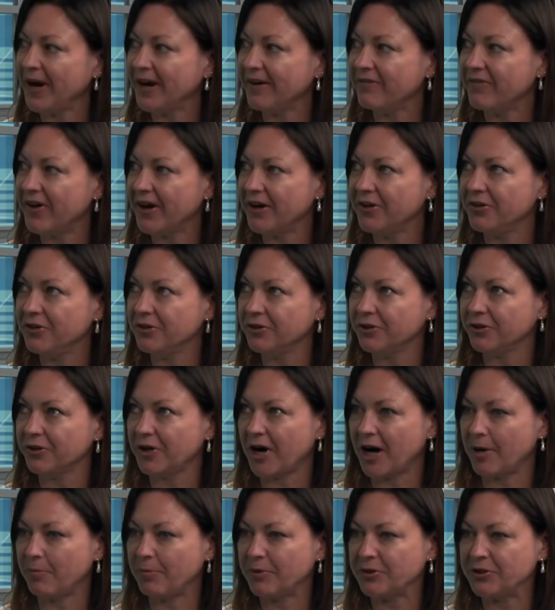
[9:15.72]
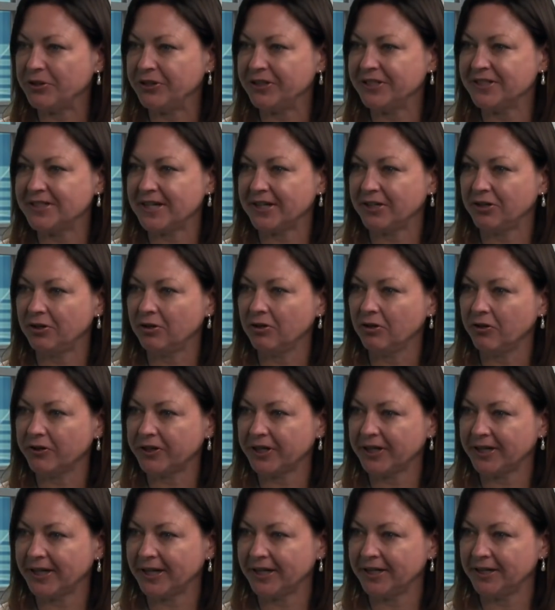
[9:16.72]
have other opportunities that you're
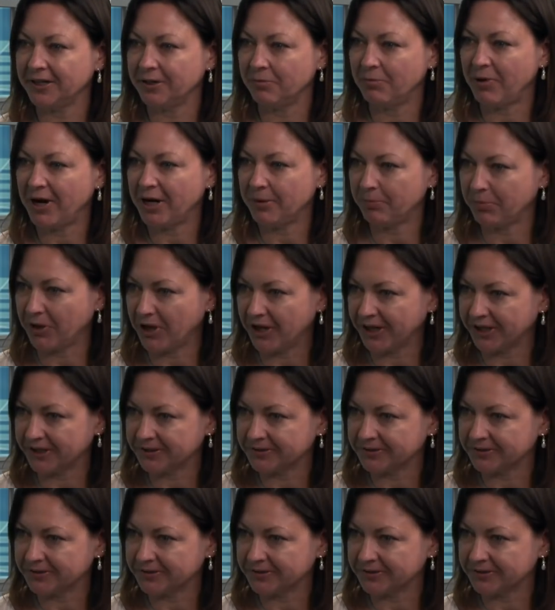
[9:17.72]
looking at in the pipeline?